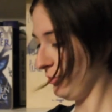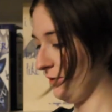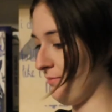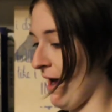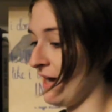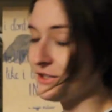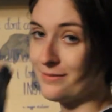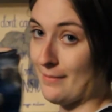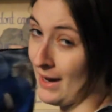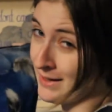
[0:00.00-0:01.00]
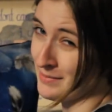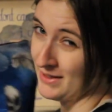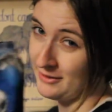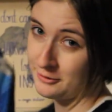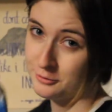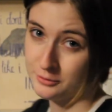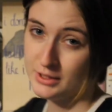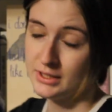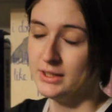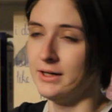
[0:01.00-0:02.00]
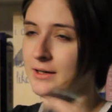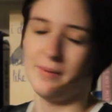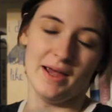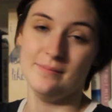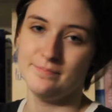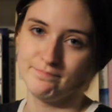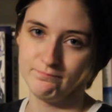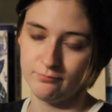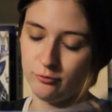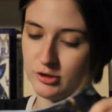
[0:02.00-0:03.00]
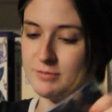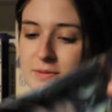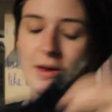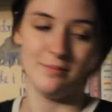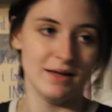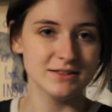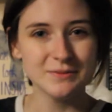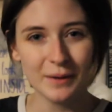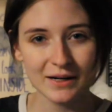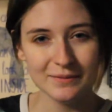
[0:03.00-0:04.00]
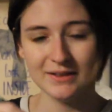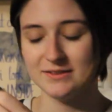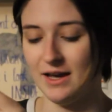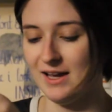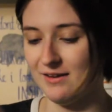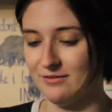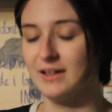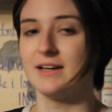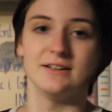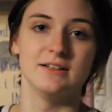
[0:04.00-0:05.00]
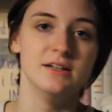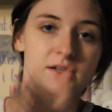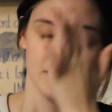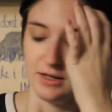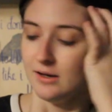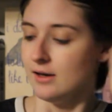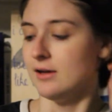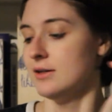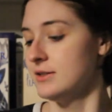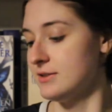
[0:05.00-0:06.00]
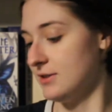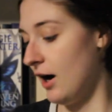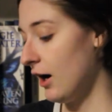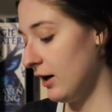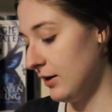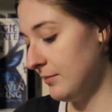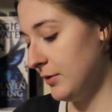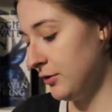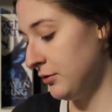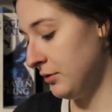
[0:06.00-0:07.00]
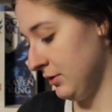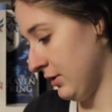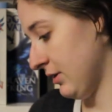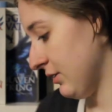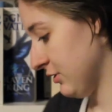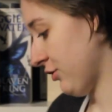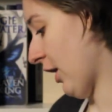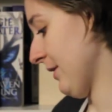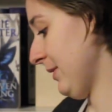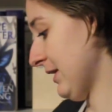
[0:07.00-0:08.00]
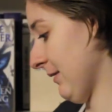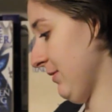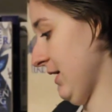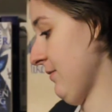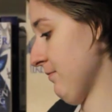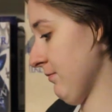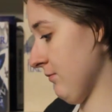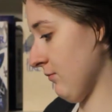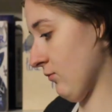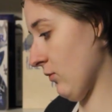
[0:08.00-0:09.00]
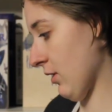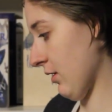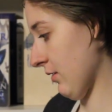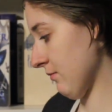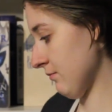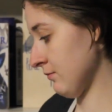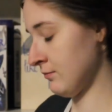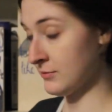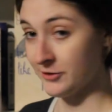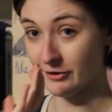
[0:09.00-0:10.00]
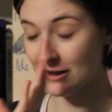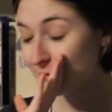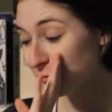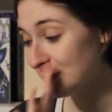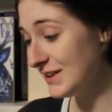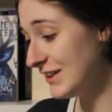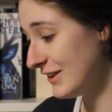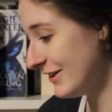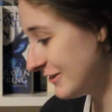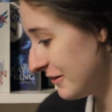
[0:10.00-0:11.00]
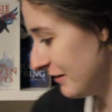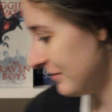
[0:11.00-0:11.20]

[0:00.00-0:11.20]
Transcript: will match my pillow or my room and my bedspread because I have like a star moon astronomy type theme. So that's really cute. Oh